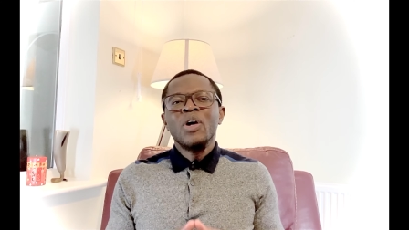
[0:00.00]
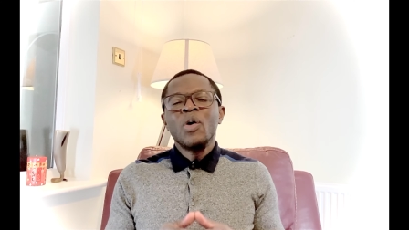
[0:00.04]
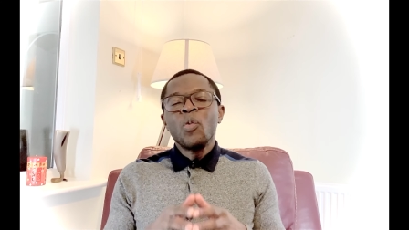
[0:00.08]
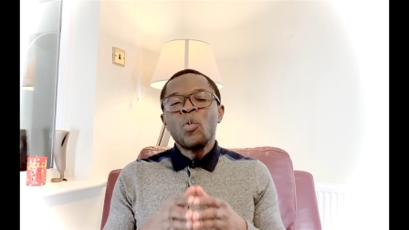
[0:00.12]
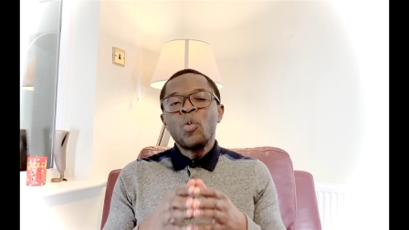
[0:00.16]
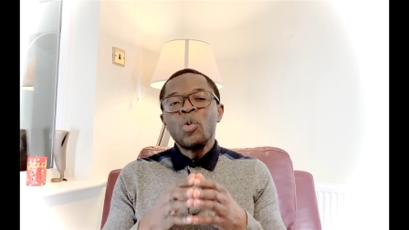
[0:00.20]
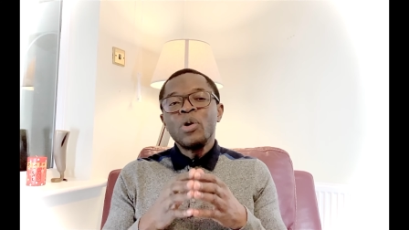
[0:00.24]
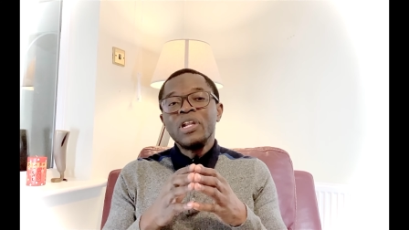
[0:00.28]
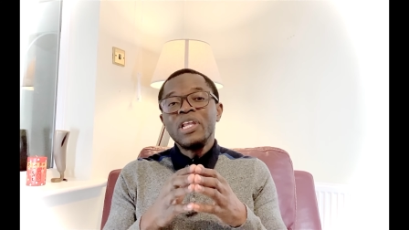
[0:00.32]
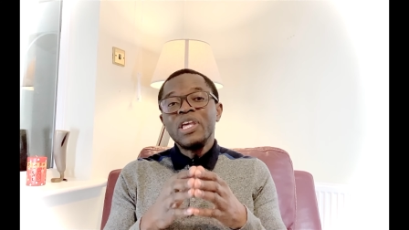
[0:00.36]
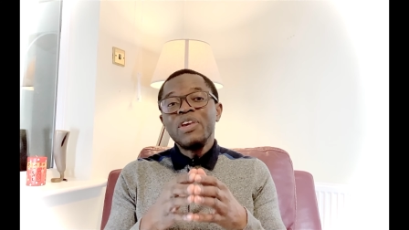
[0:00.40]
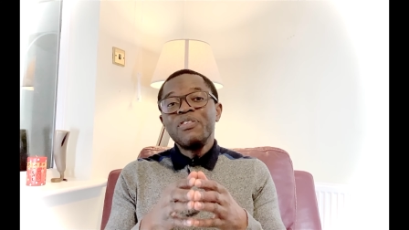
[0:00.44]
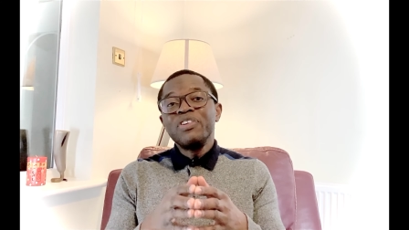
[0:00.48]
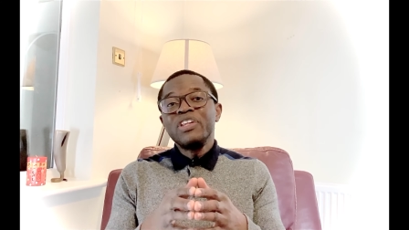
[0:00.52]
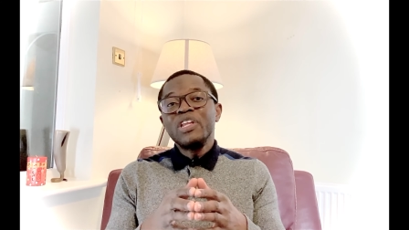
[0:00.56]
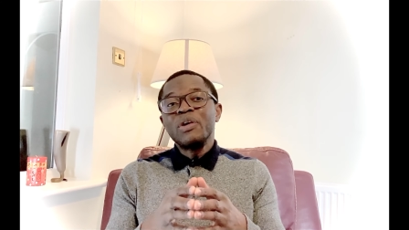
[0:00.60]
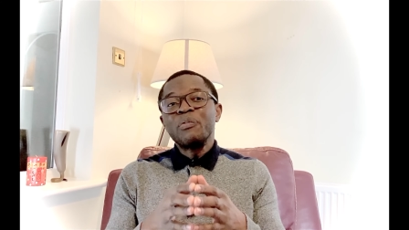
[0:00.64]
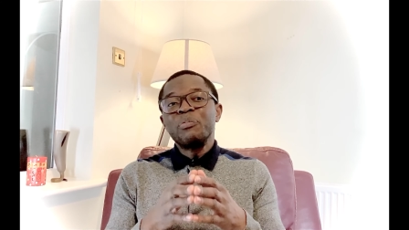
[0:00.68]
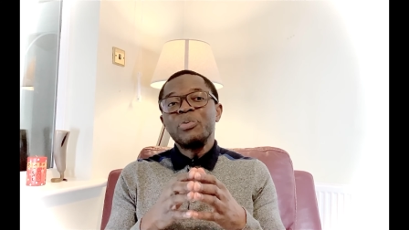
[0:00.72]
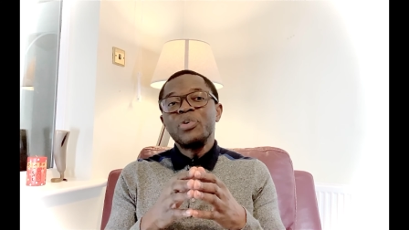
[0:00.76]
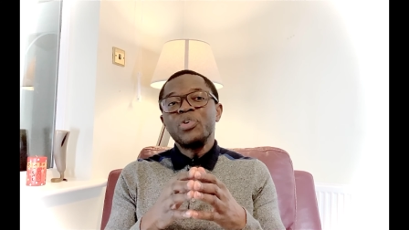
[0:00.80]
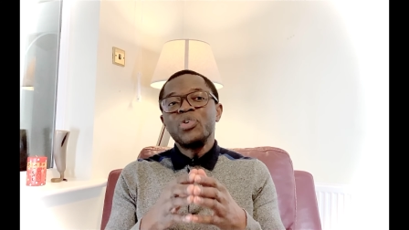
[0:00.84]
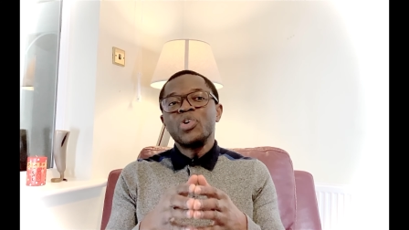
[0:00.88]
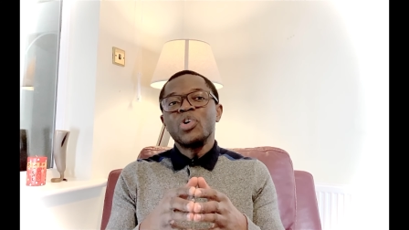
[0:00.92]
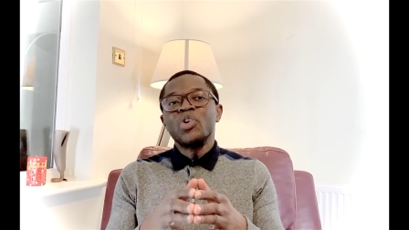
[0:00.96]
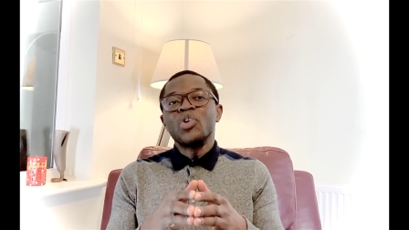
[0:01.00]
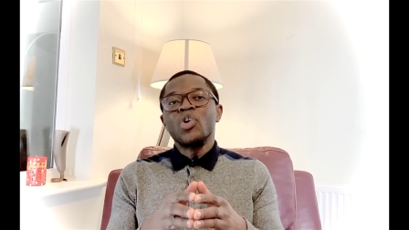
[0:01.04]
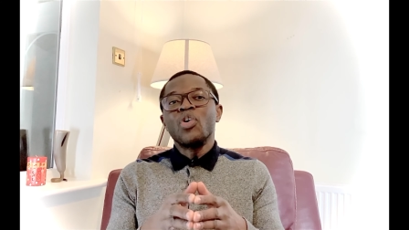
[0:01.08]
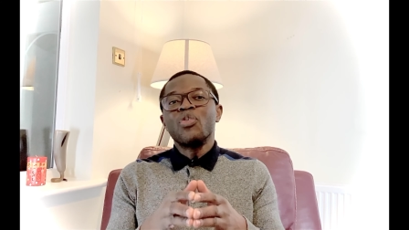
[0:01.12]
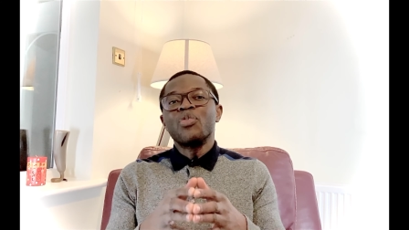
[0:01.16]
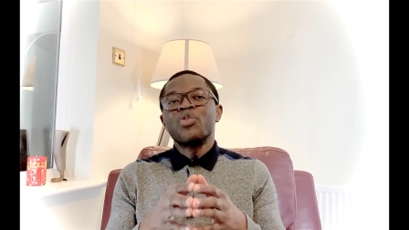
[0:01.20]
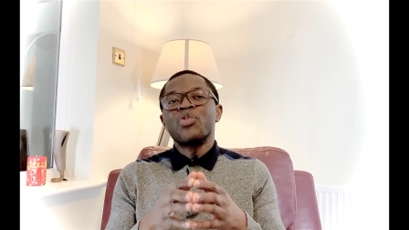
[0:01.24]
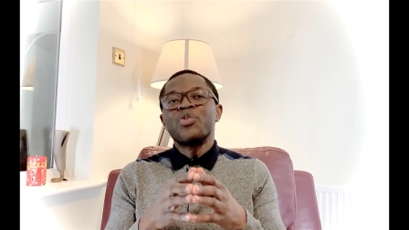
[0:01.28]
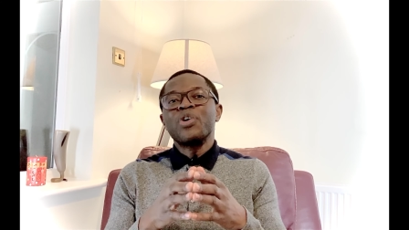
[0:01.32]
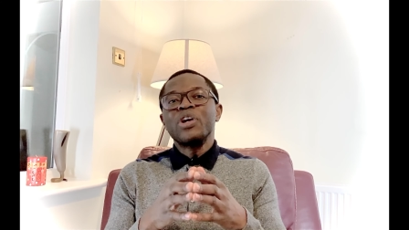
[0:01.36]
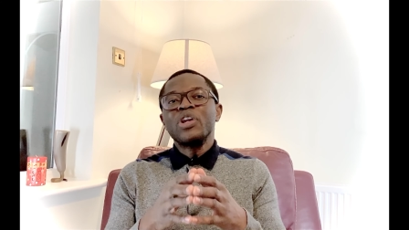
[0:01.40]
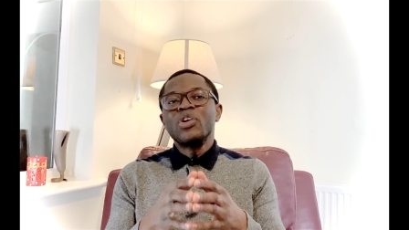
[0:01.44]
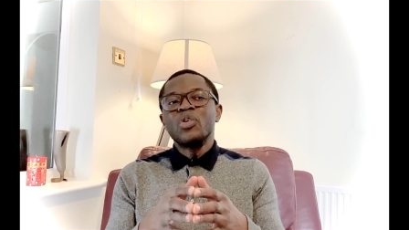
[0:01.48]
We live in a period of
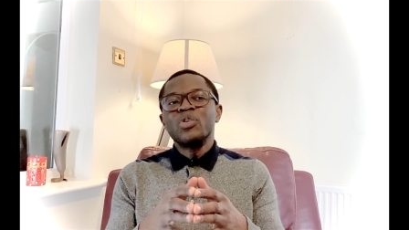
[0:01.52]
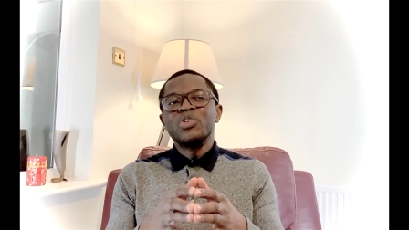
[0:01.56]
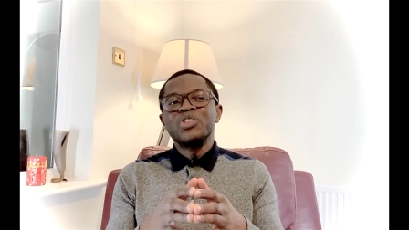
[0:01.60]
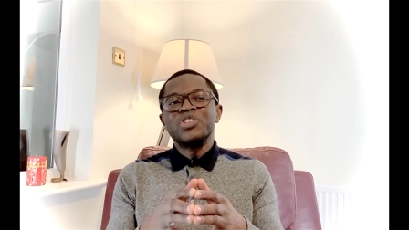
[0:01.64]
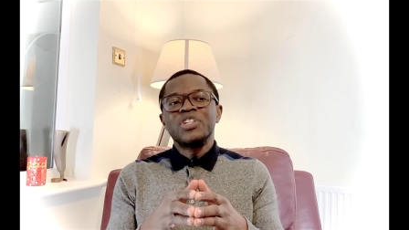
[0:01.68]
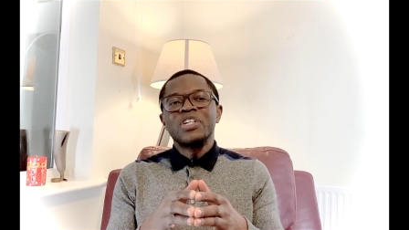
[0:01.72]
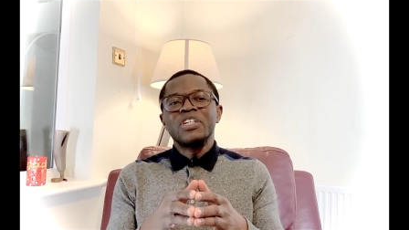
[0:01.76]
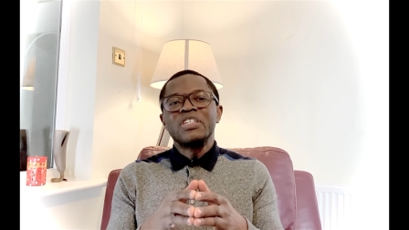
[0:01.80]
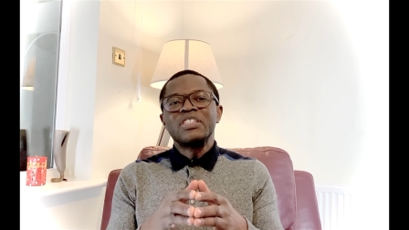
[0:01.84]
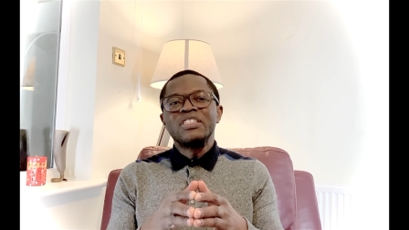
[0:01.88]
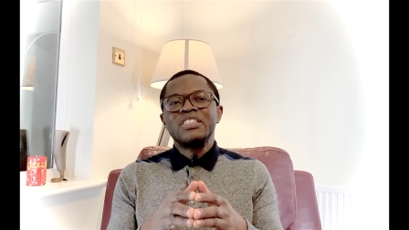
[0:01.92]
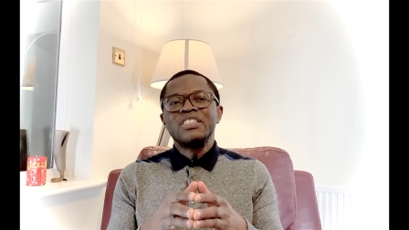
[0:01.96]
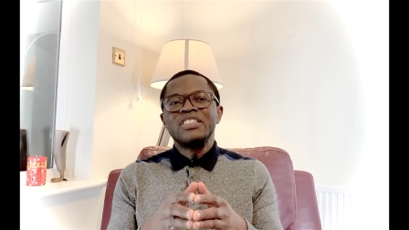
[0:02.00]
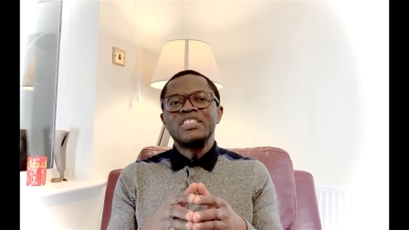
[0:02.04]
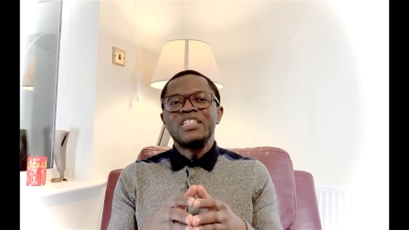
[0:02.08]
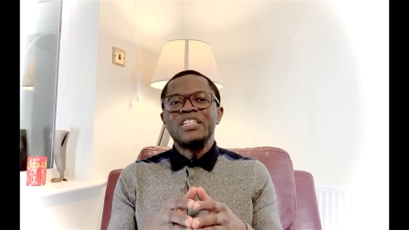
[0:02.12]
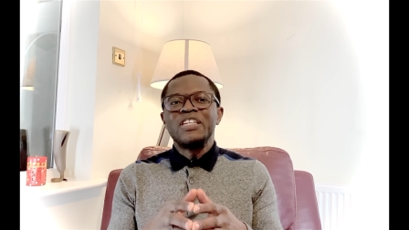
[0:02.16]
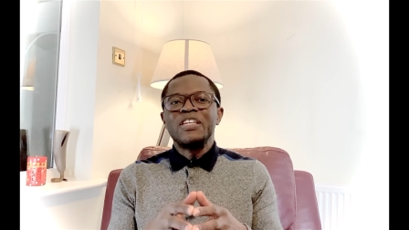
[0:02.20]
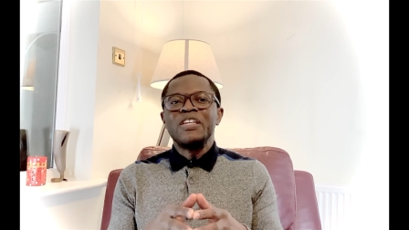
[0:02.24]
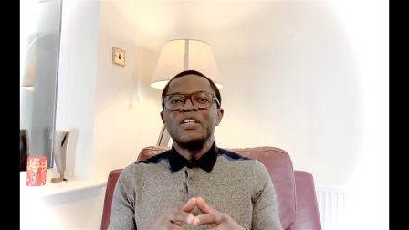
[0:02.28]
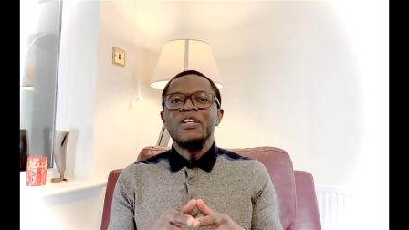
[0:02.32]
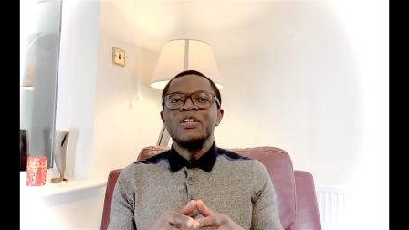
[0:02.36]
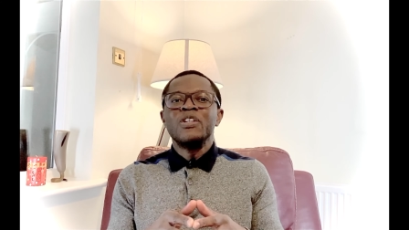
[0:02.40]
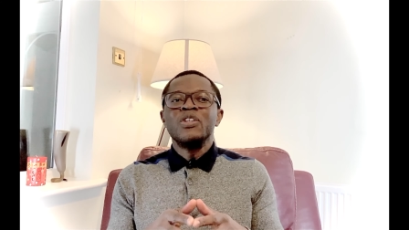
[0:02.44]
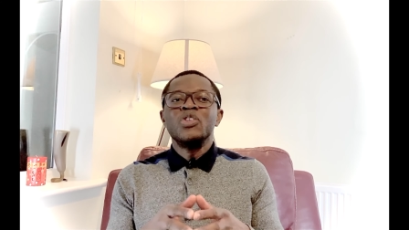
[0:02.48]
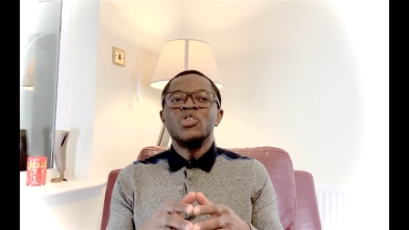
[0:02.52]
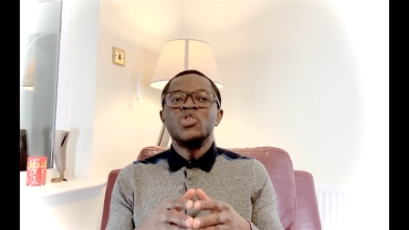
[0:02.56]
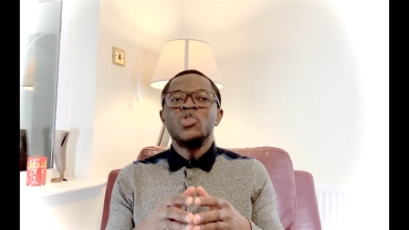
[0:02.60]
great uncertainty